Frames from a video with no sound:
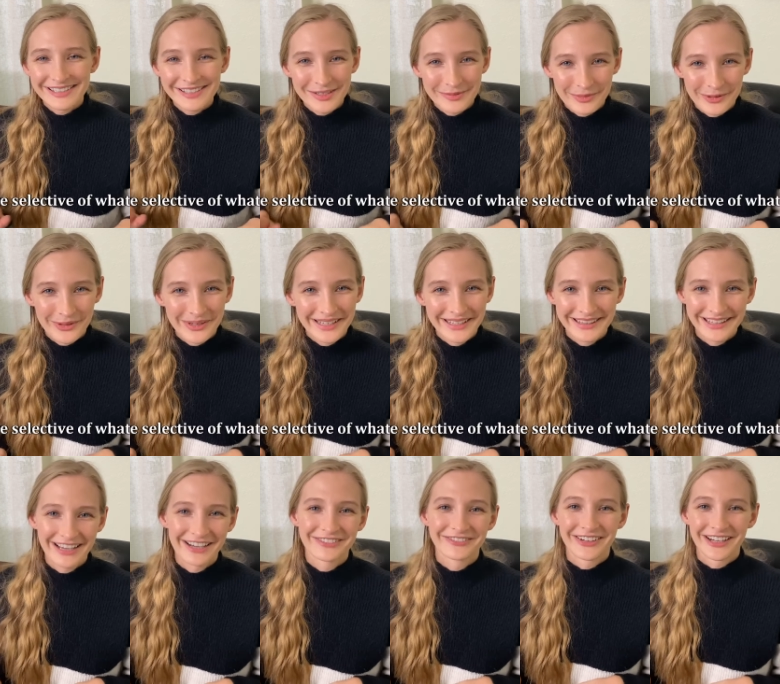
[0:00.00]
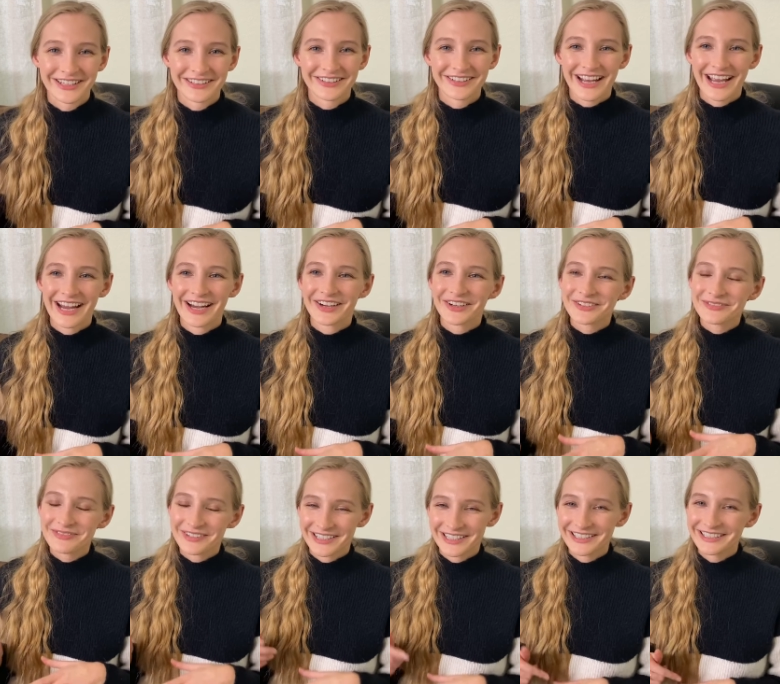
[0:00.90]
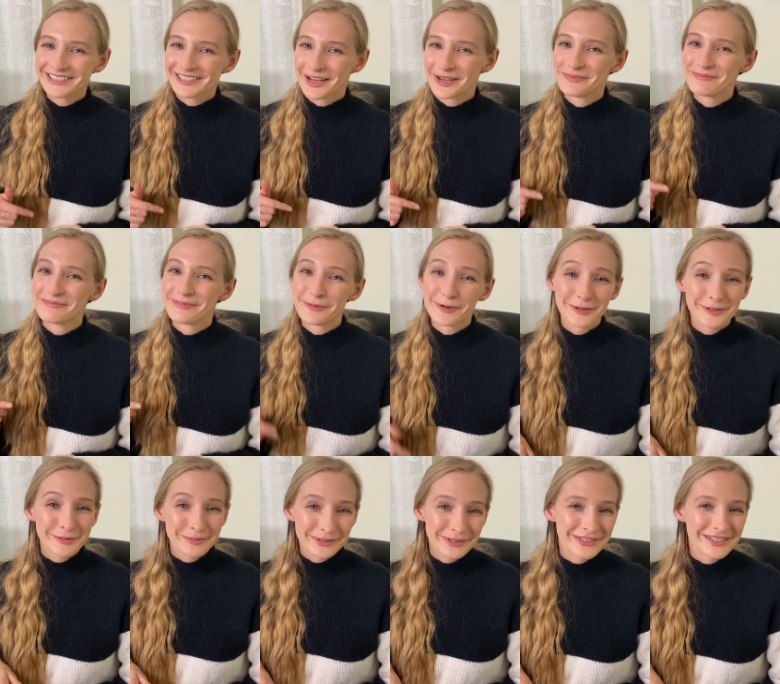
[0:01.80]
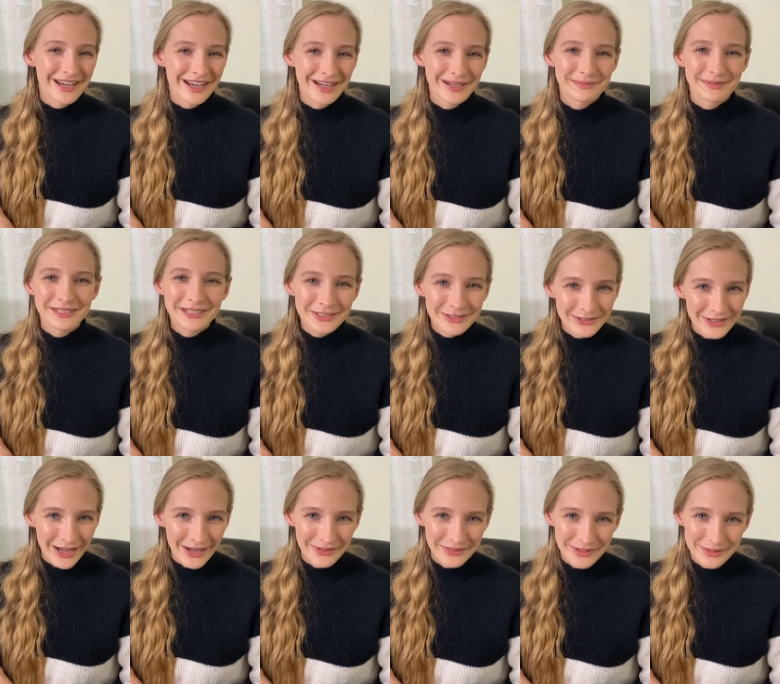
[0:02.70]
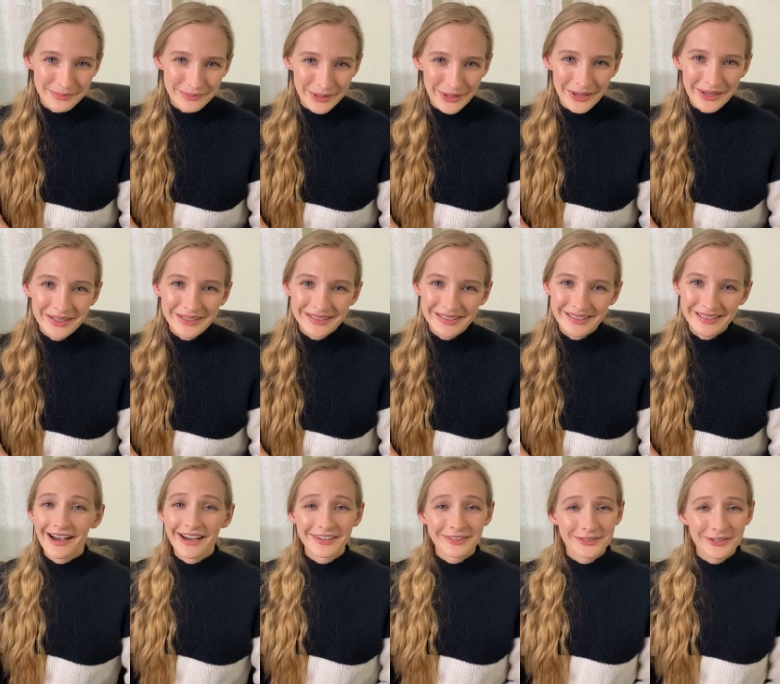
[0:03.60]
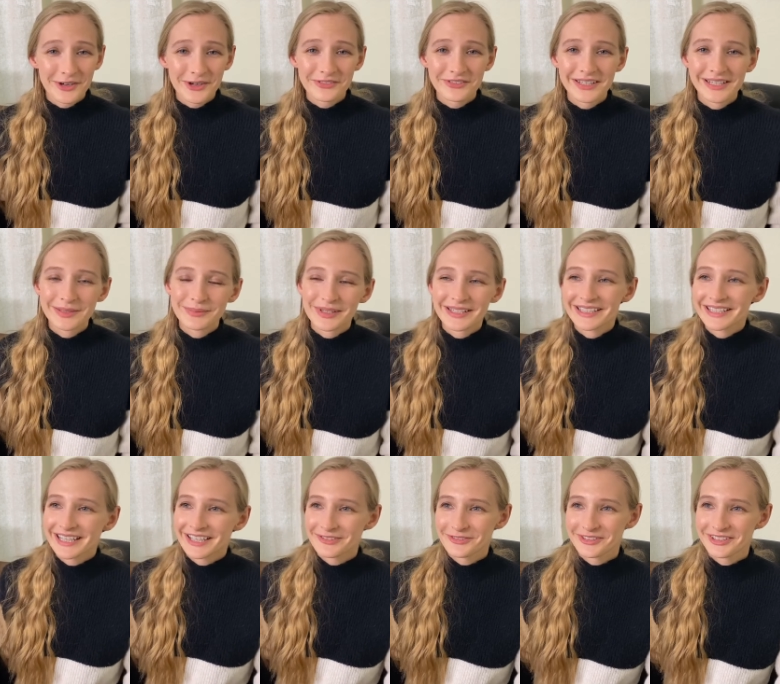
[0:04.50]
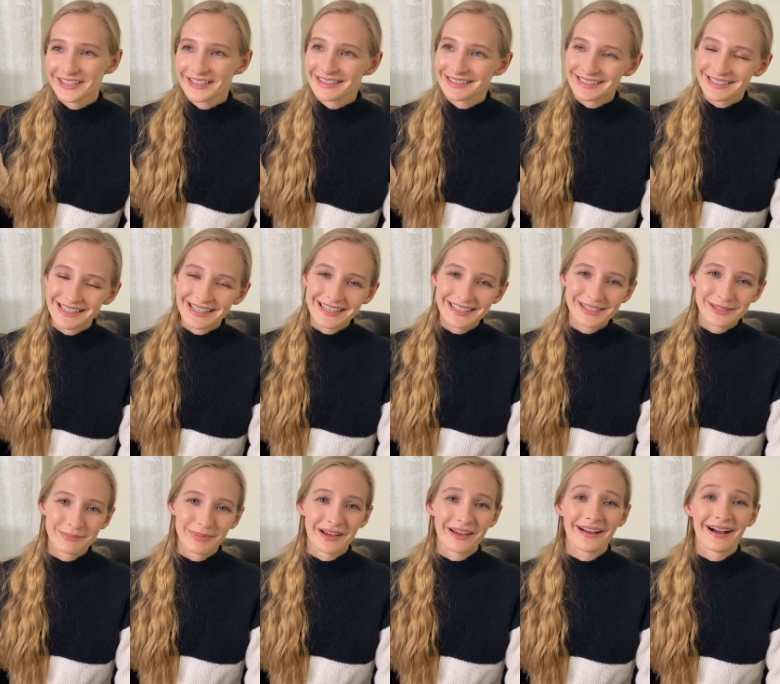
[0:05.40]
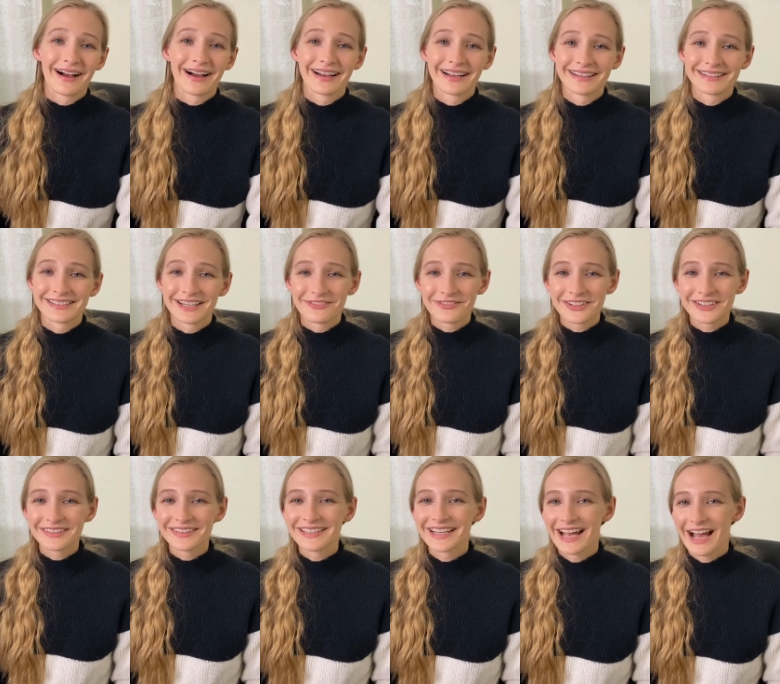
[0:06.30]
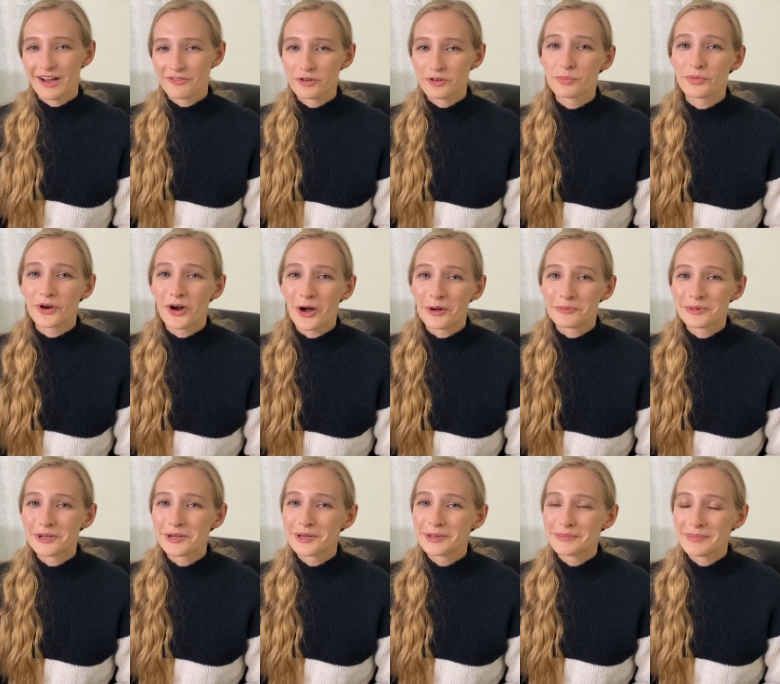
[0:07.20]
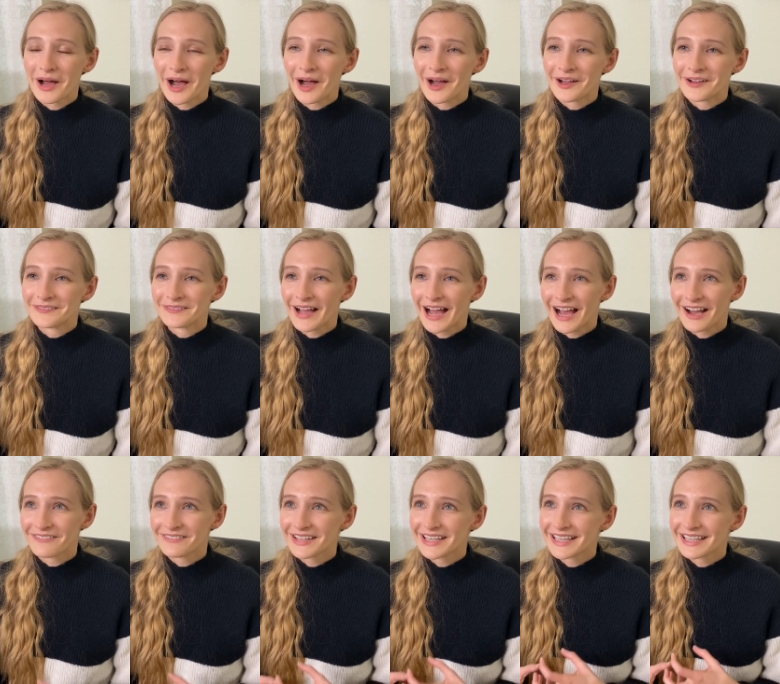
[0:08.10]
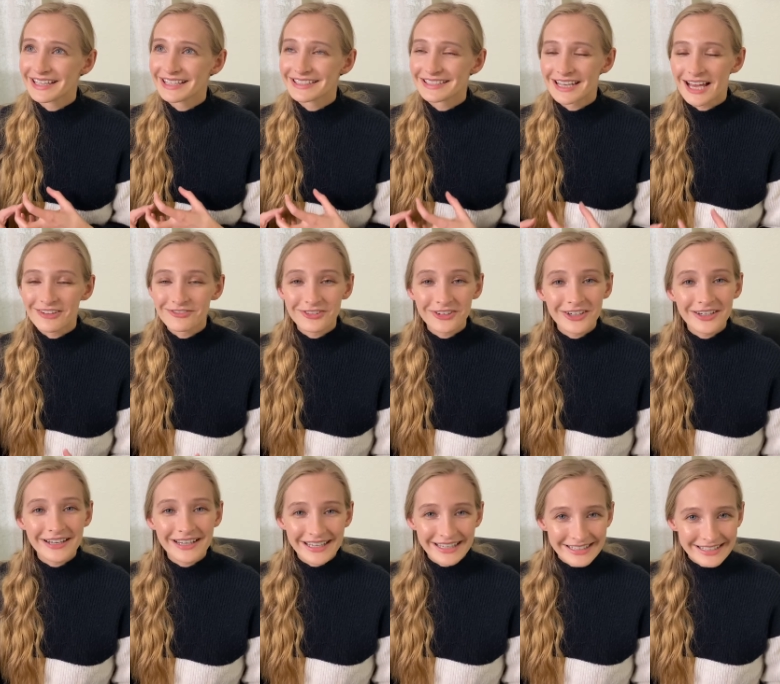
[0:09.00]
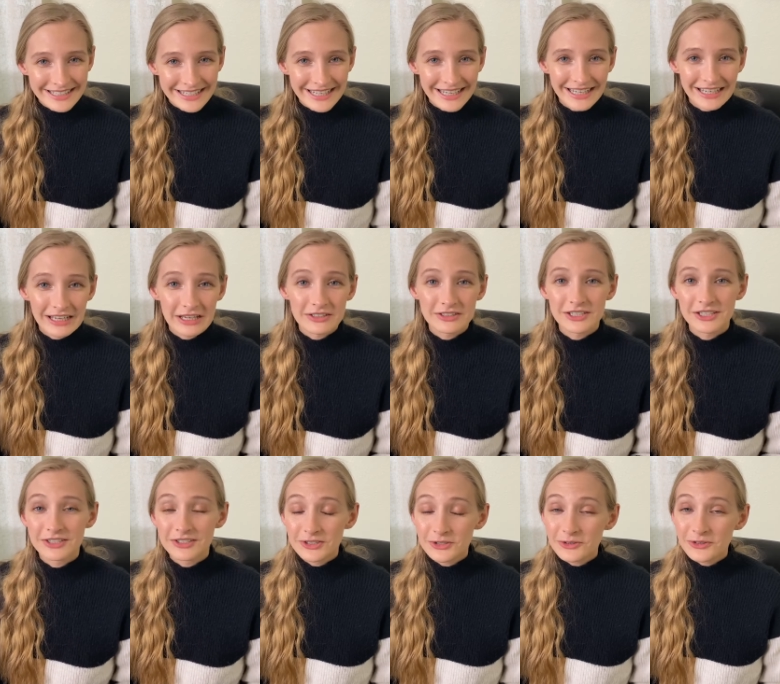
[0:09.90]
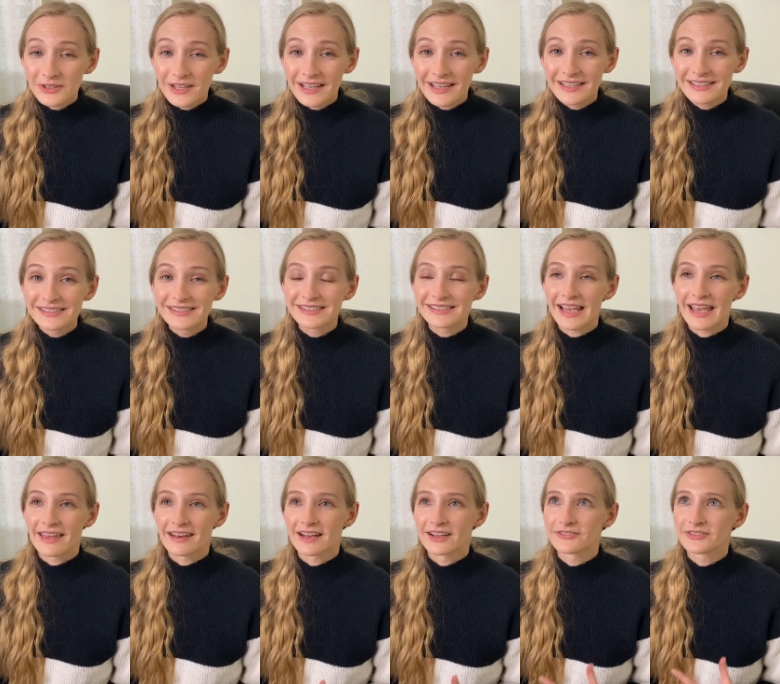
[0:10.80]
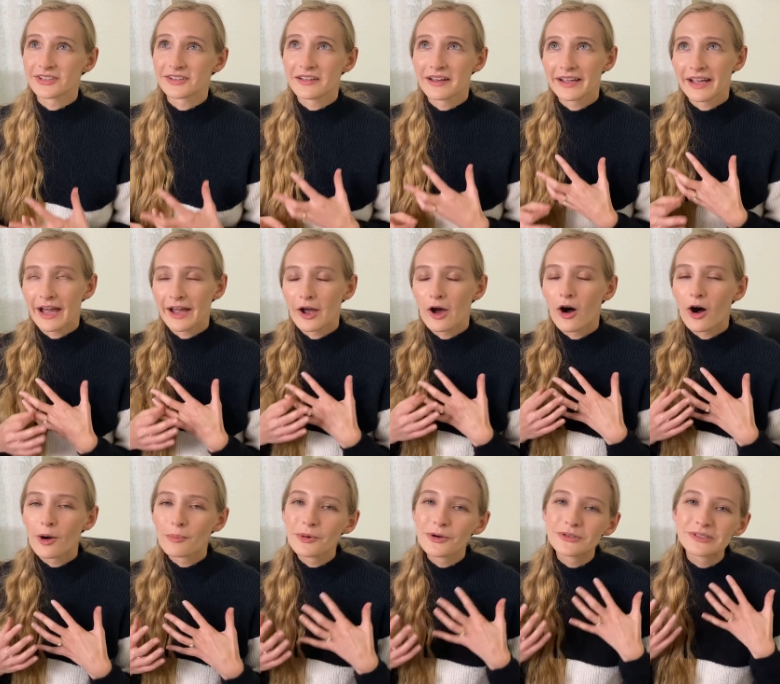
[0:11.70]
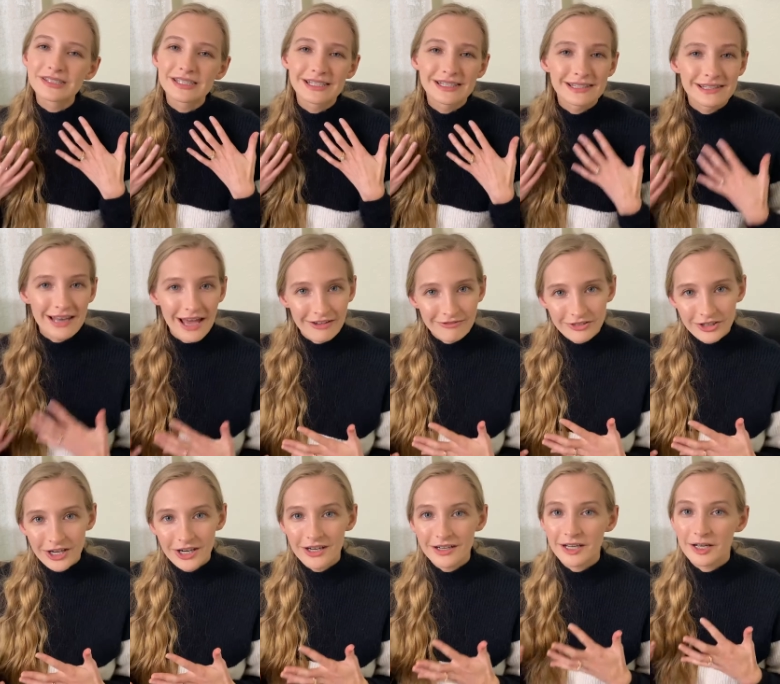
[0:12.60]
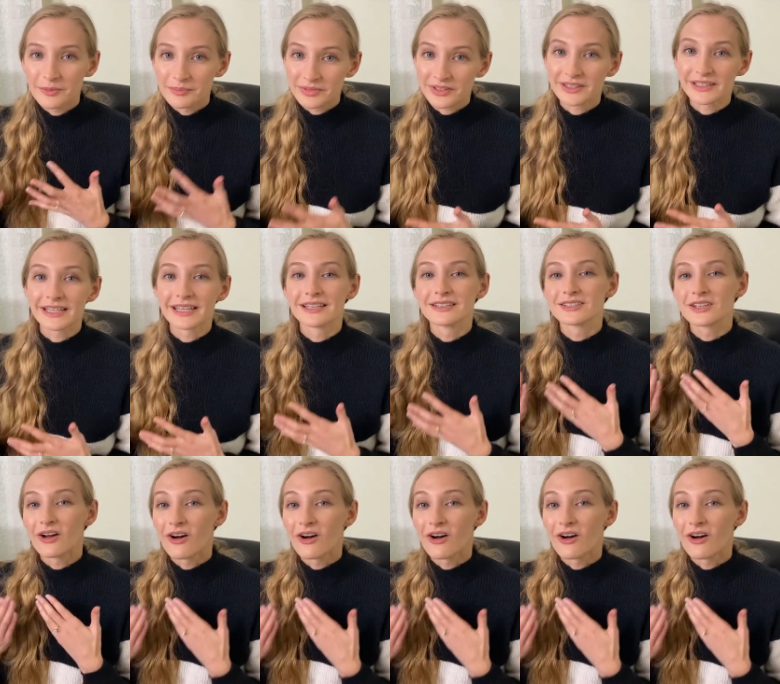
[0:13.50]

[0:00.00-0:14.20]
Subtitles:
is a point that Ryder Carol brings up multiple times throughout the book. I don't know if anybody can relate to this, but I definitely have a problem of having never-ending to-do lists, and I feel like I almost never complete